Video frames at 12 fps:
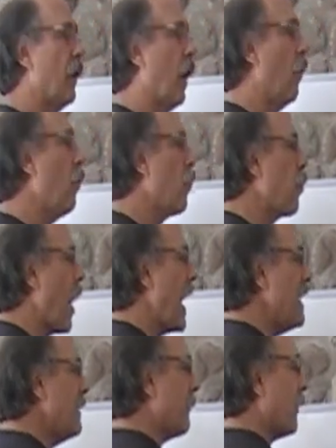
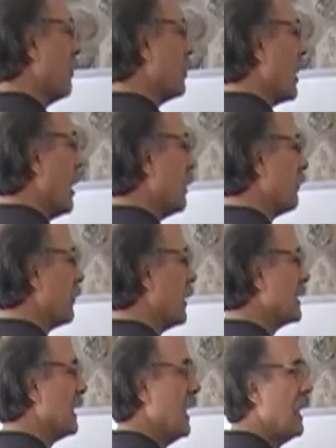away from
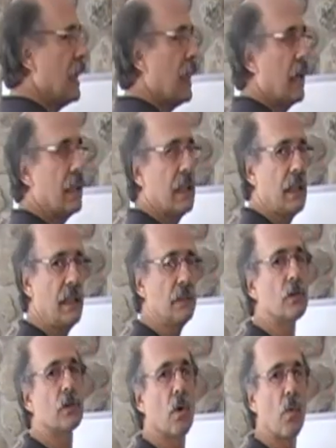conflict and
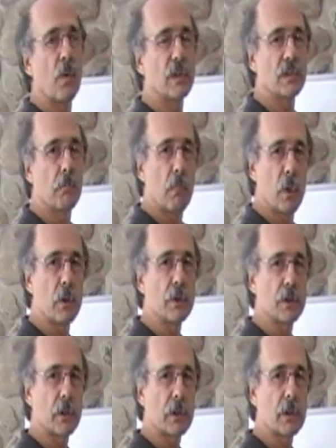in towards
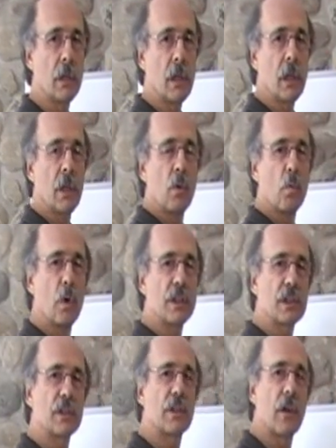merger,
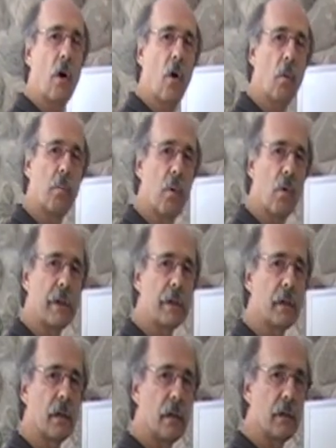which is the whole
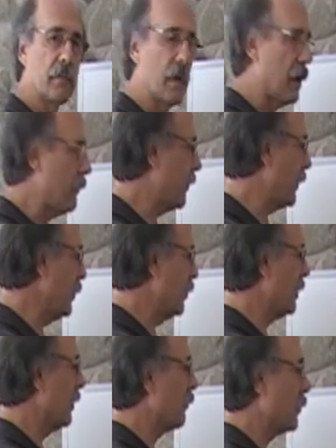point of the
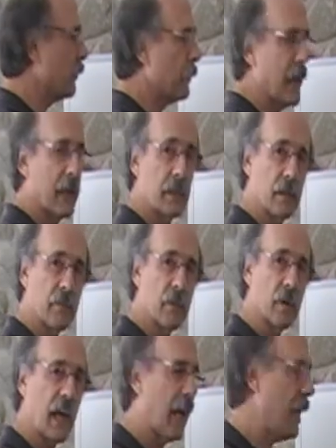unitive perspective,
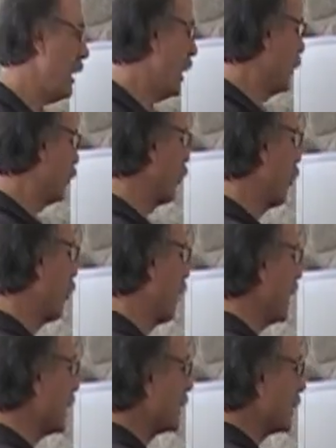okay? So
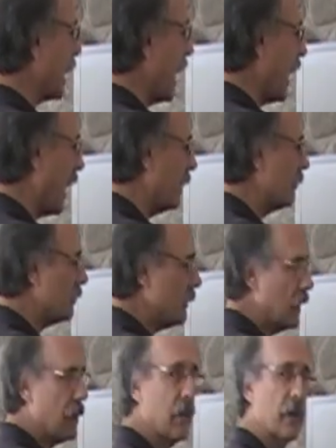this,
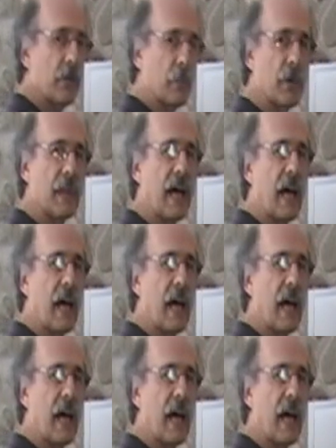you know, and it's pretty